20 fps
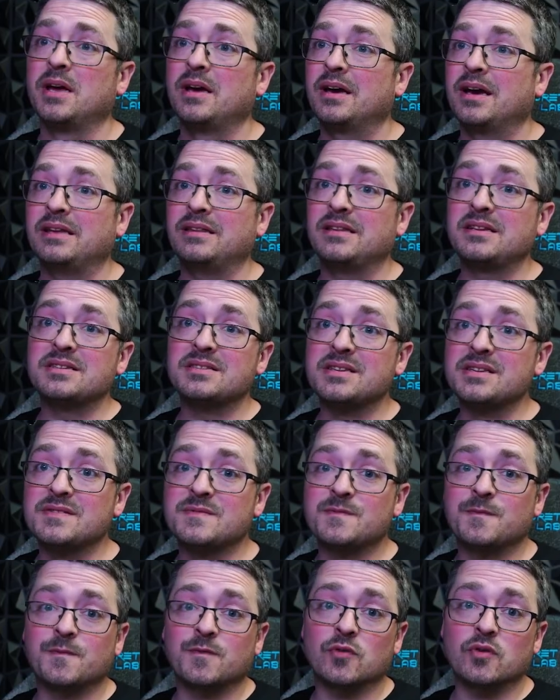And this is
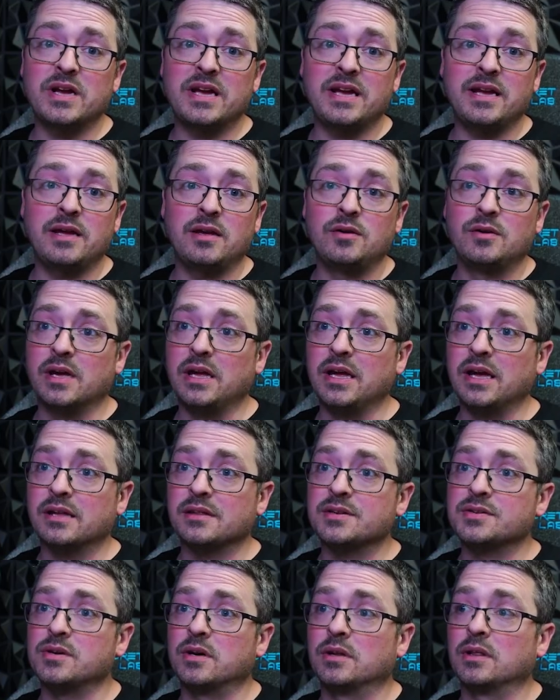free. You can get
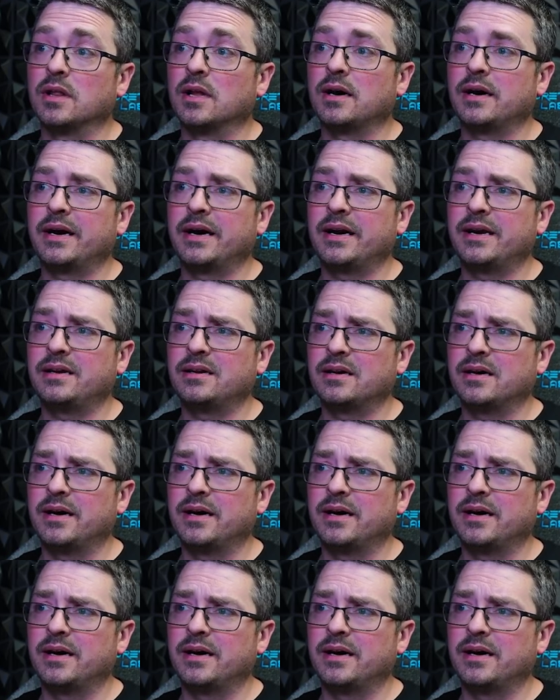this online.